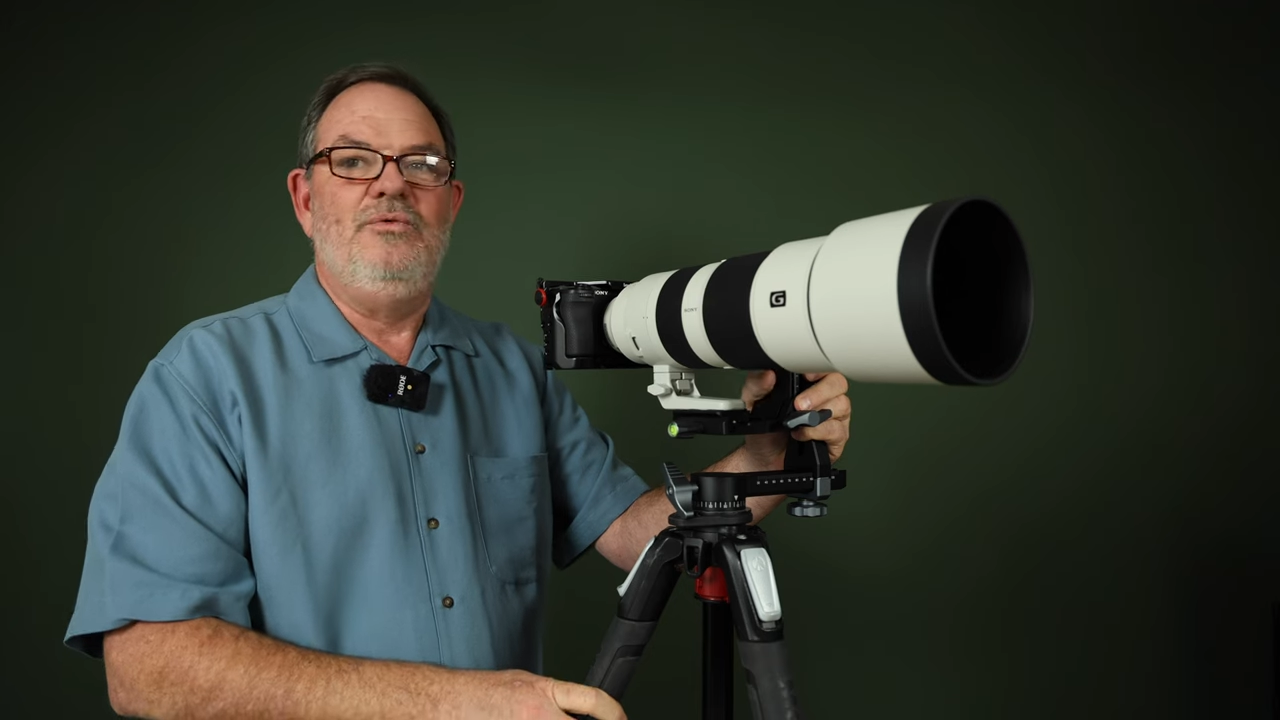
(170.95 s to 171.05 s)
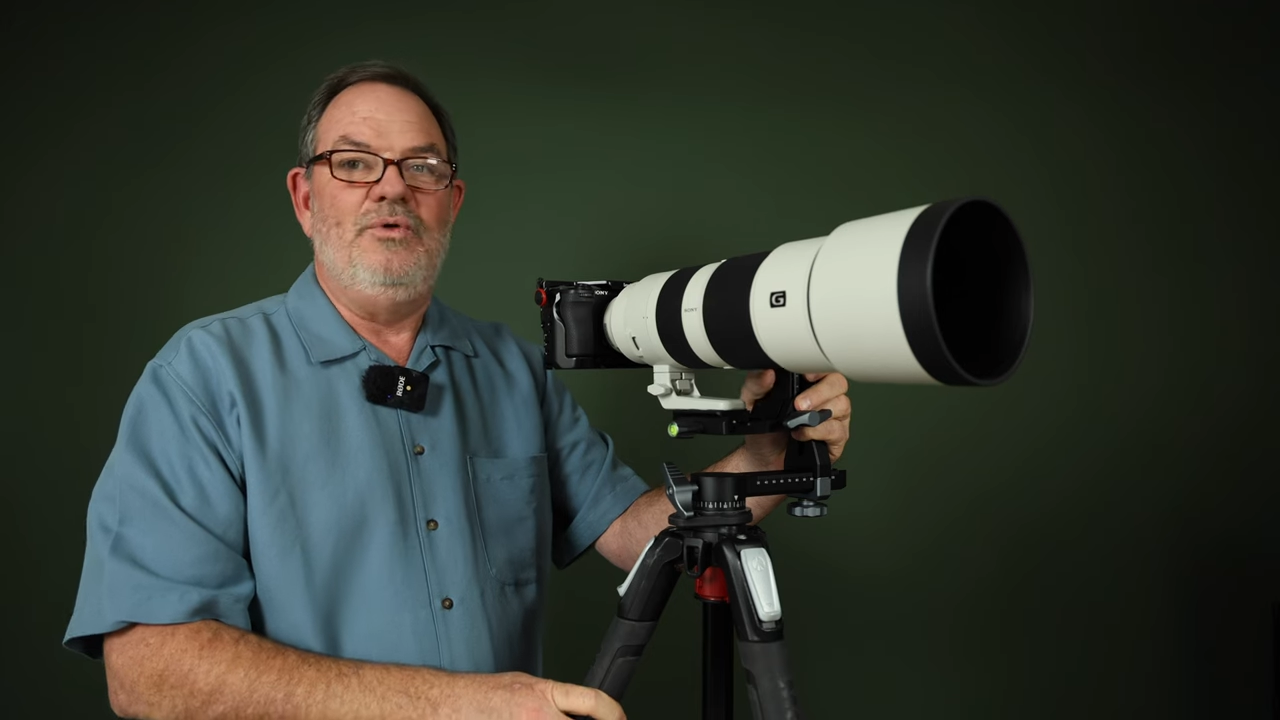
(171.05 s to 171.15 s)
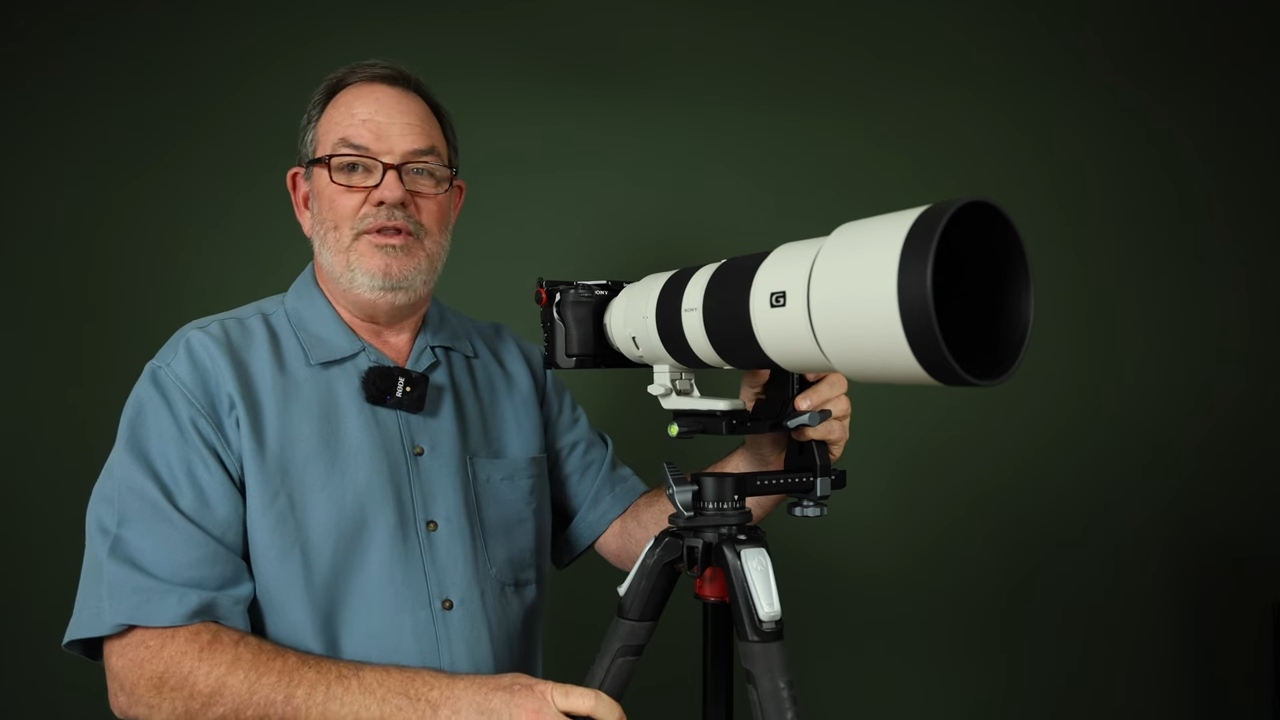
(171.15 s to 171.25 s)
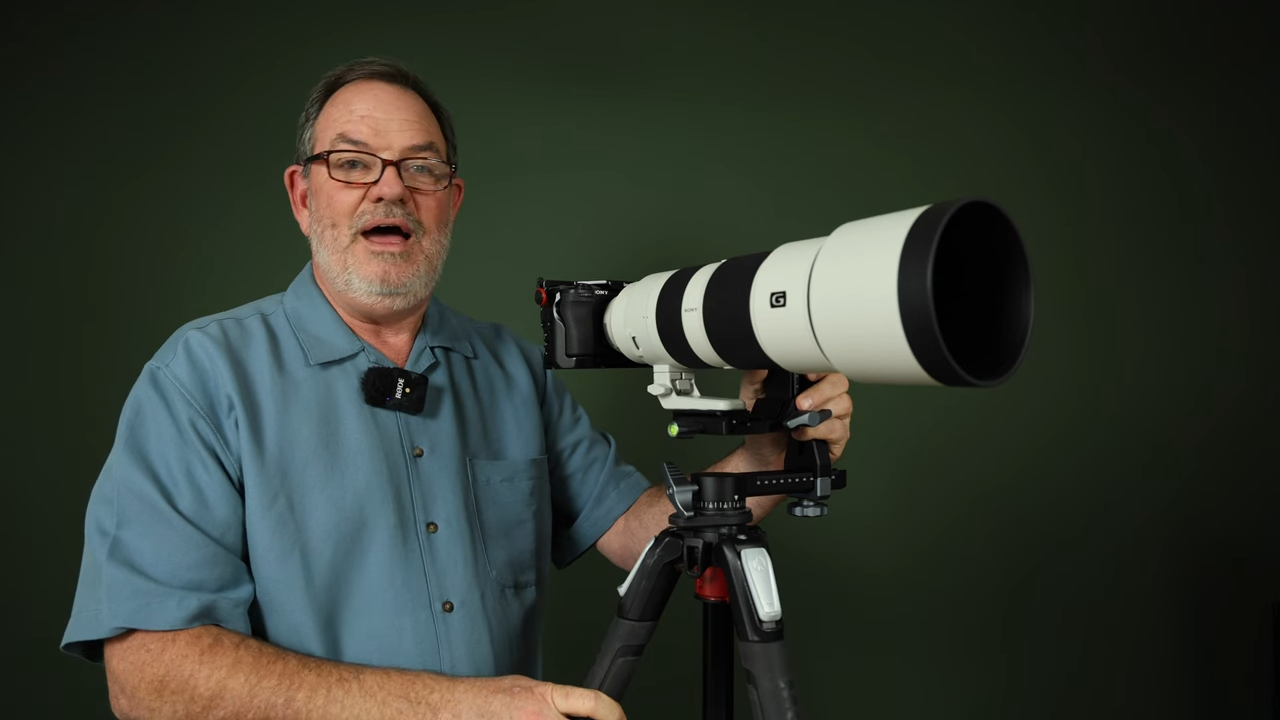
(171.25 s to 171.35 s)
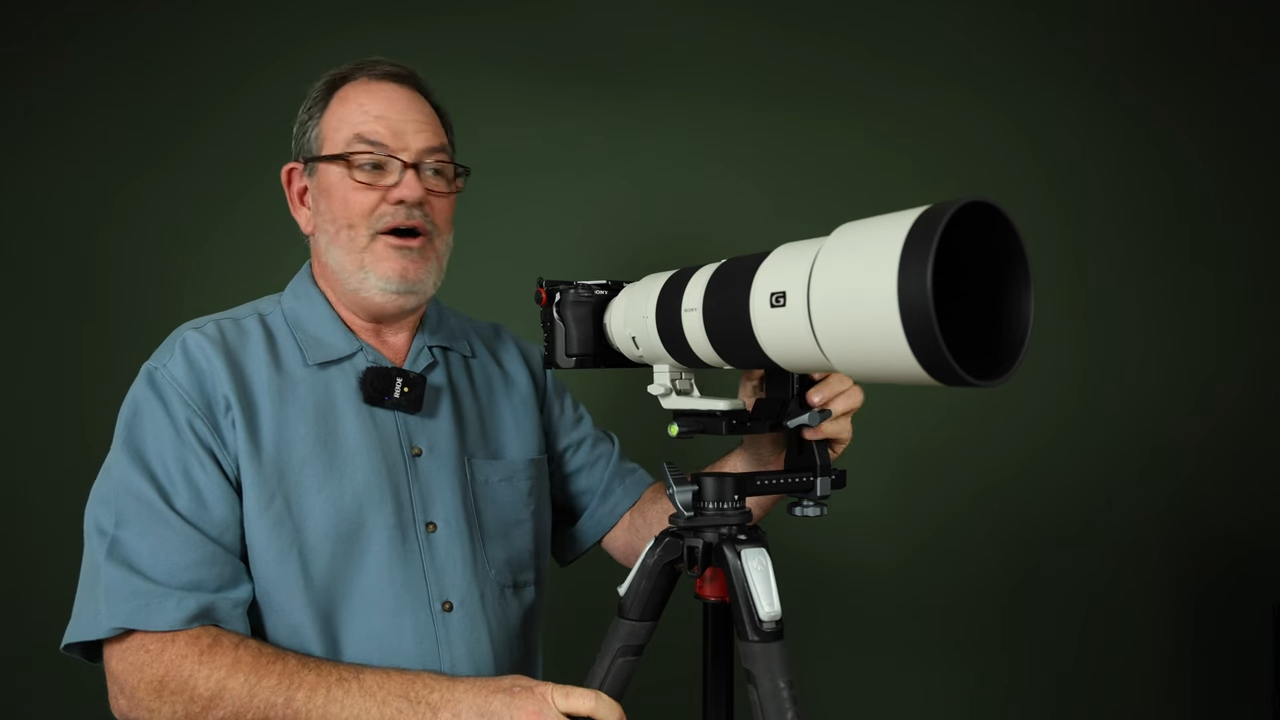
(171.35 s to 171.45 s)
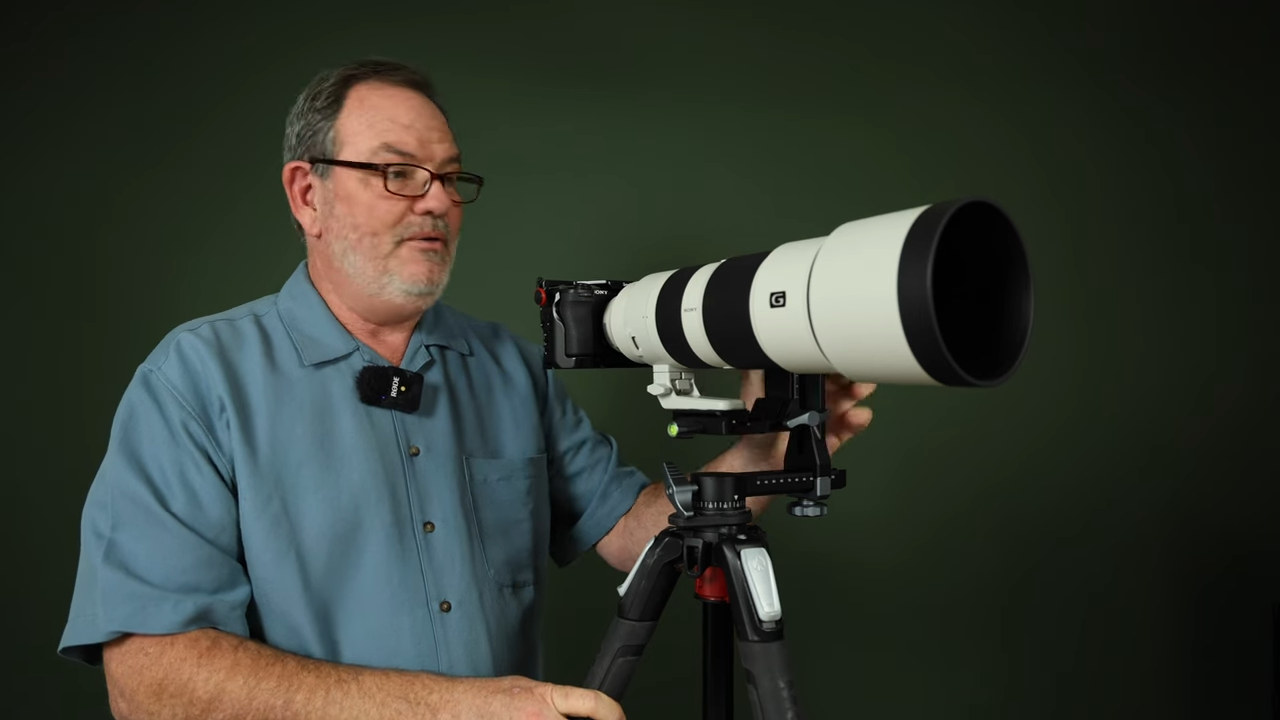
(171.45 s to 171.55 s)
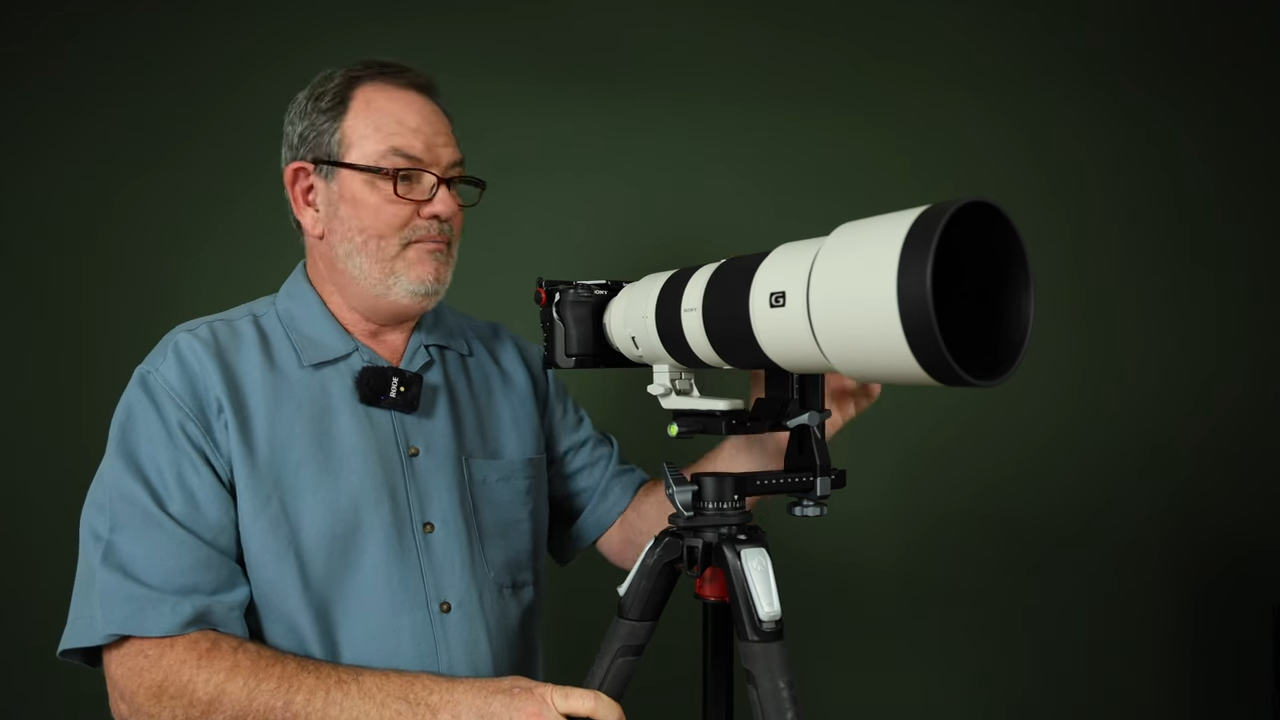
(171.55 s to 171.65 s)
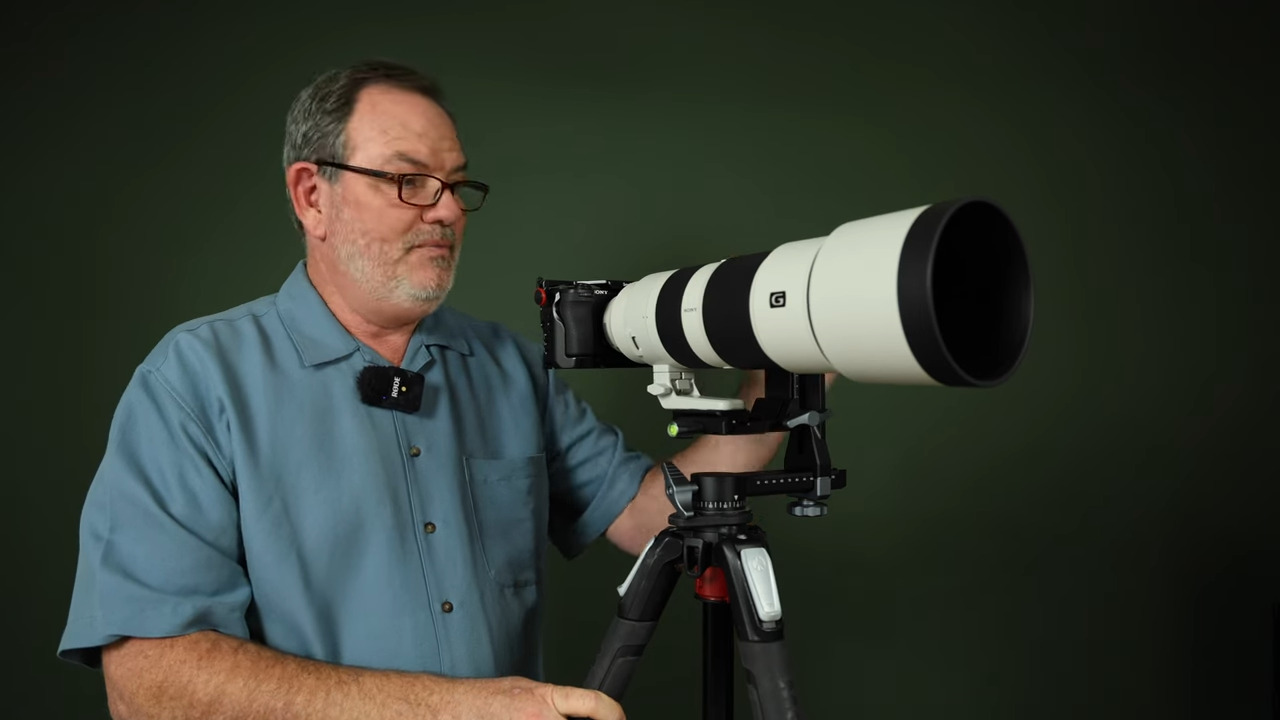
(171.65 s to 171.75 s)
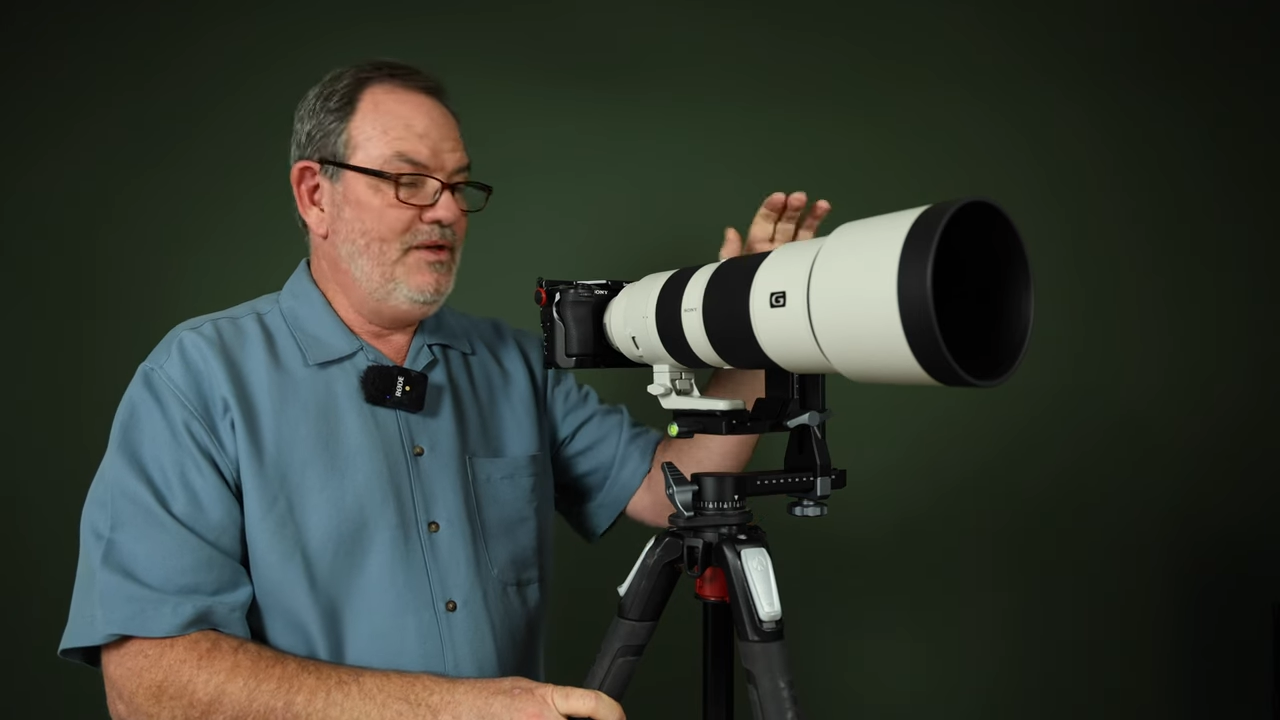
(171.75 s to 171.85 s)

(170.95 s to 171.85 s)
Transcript: without